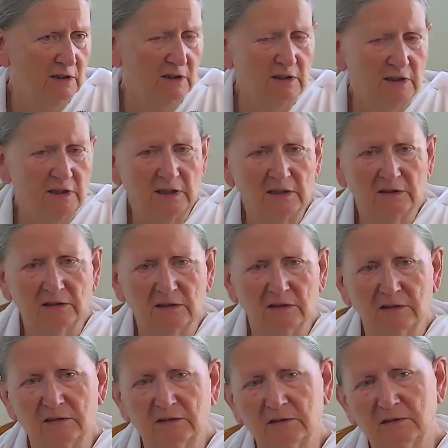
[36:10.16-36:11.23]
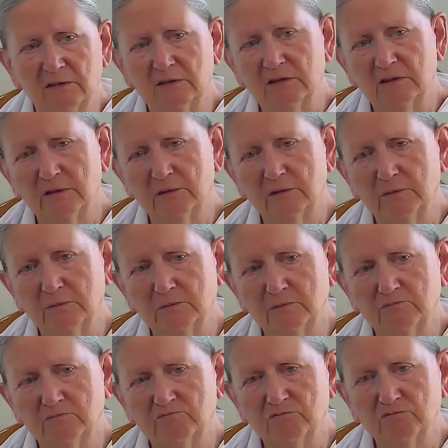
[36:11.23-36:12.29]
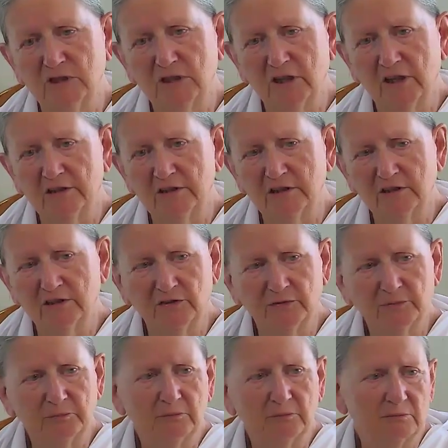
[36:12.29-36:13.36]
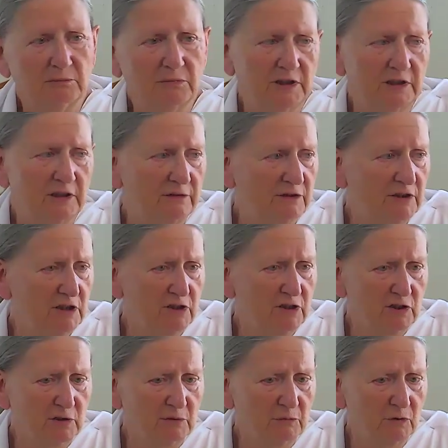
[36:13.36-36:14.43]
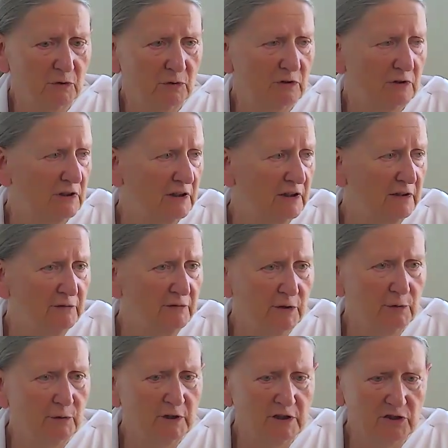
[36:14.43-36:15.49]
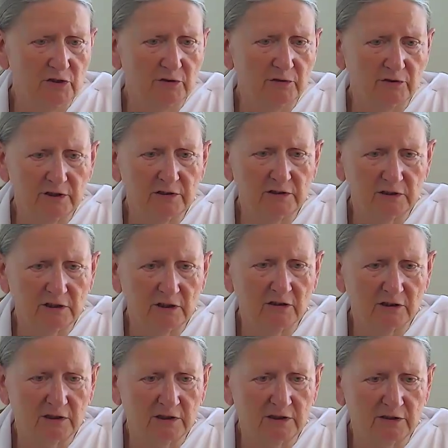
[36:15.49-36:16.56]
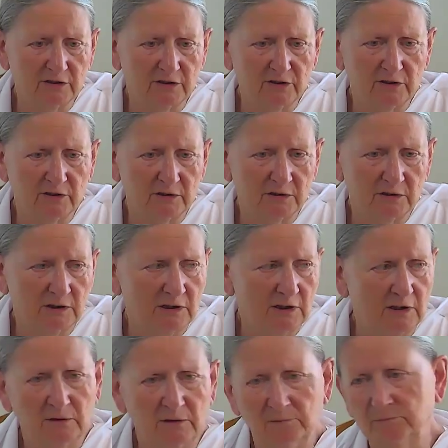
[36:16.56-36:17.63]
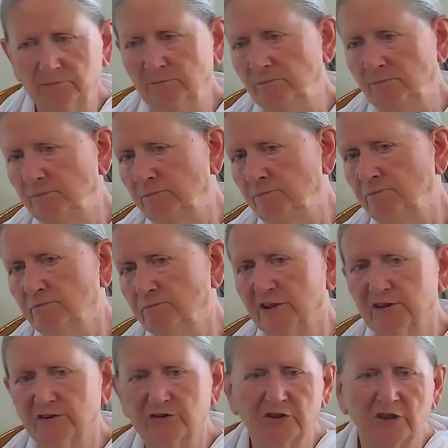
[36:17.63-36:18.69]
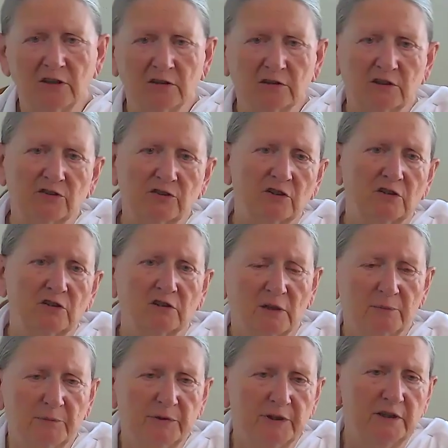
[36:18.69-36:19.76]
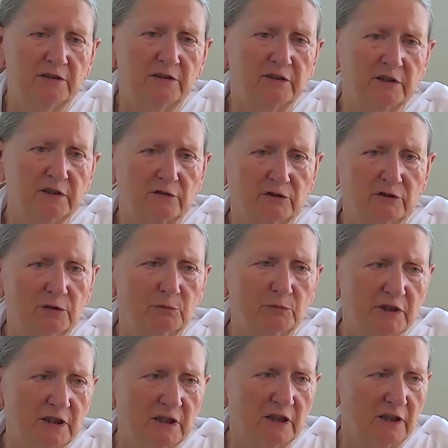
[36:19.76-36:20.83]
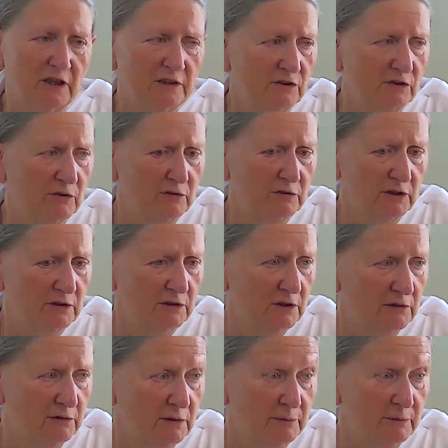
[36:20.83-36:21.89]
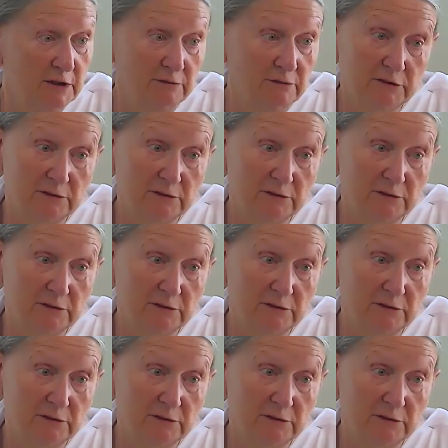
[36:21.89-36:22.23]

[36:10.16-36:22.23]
And so light is, by definition, more influential than darkness. Because darkness can't appear in a room where the light's on, you know. I mean,